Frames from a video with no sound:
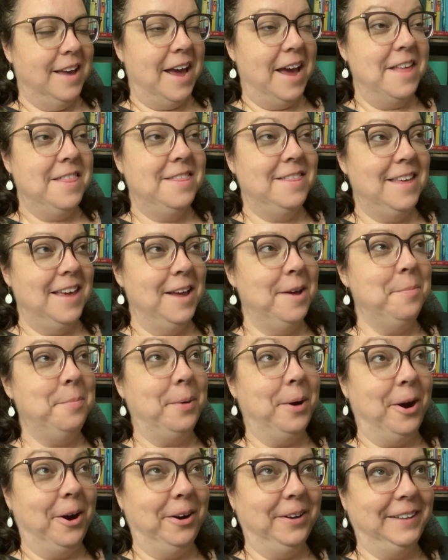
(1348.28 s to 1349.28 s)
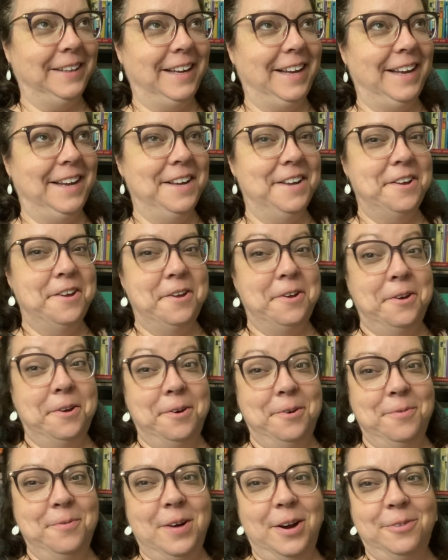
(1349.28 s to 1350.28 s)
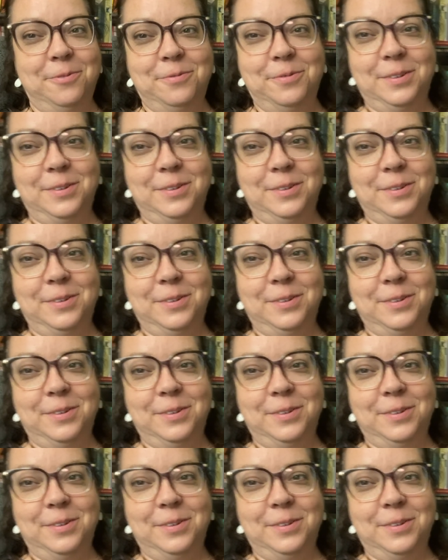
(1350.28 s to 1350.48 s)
I think partly what